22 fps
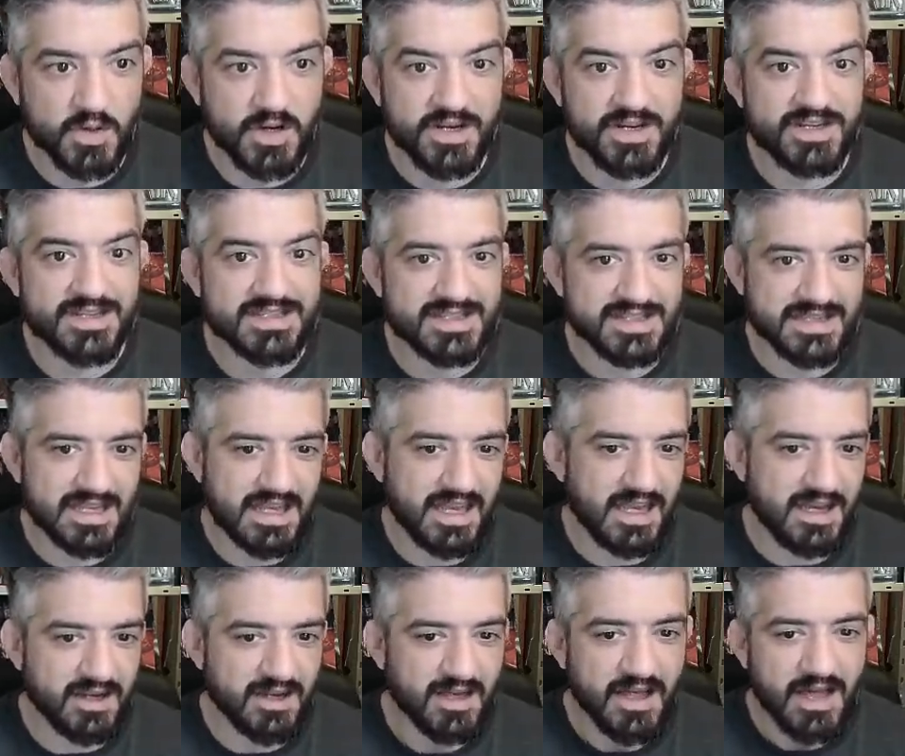
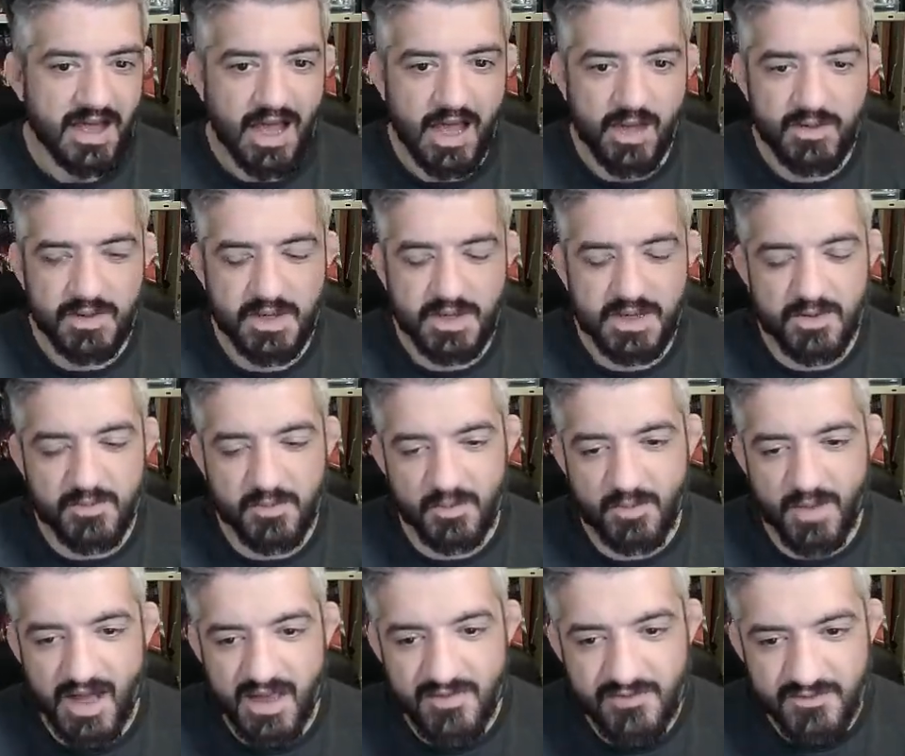insane. I mean,
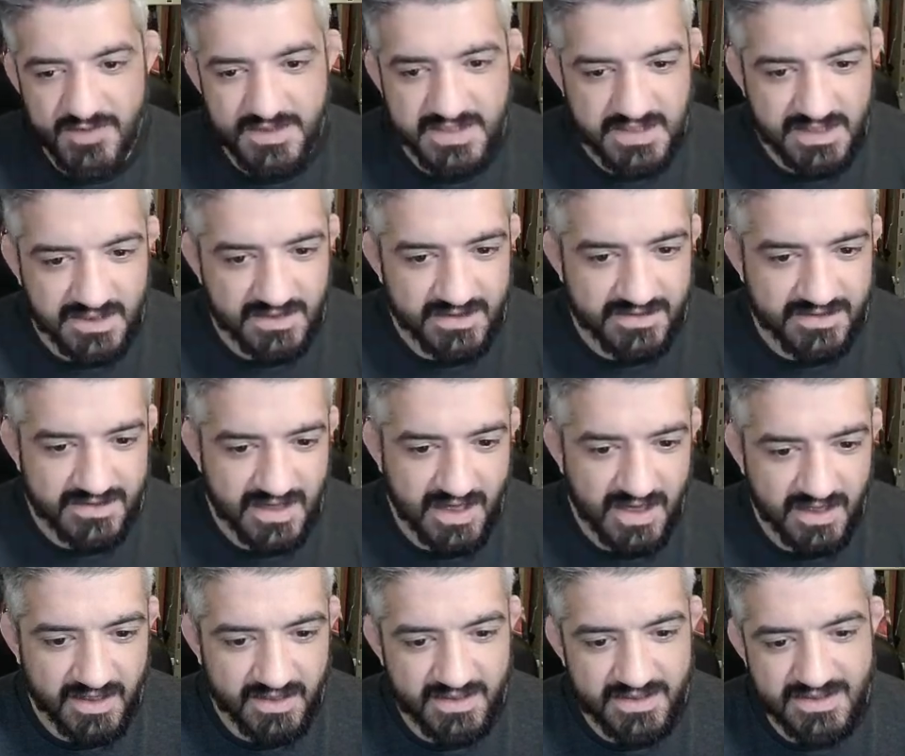my physical
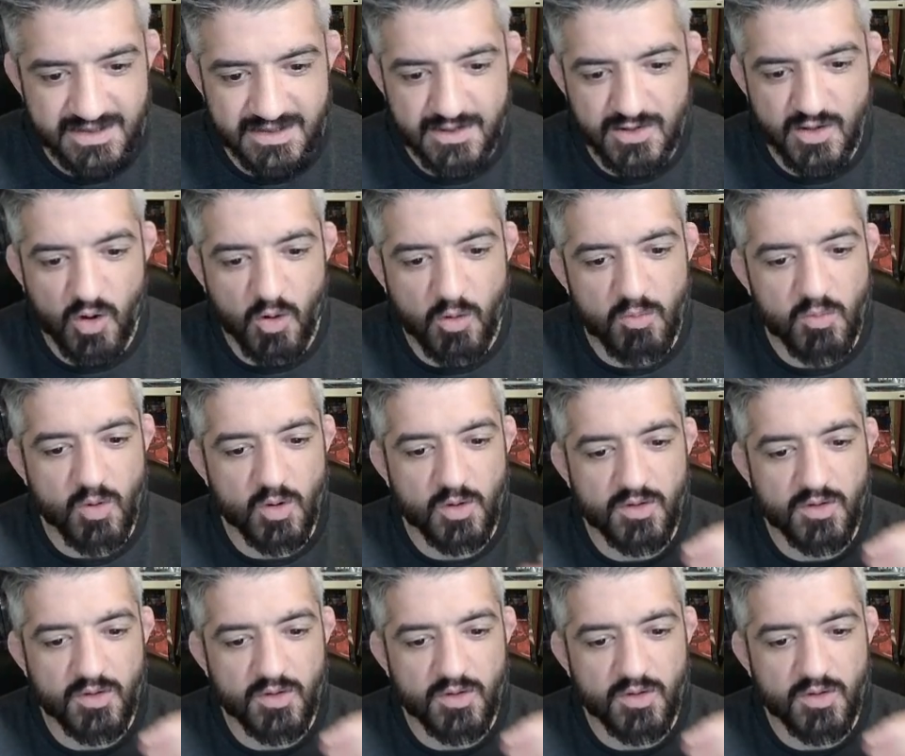attack is no more